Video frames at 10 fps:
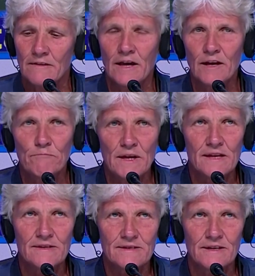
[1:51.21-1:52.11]
That
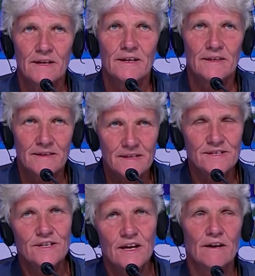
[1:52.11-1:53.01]
means
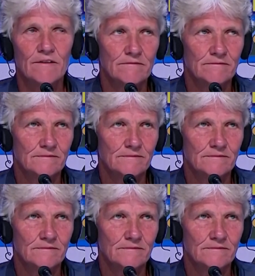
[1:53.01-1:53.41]
this year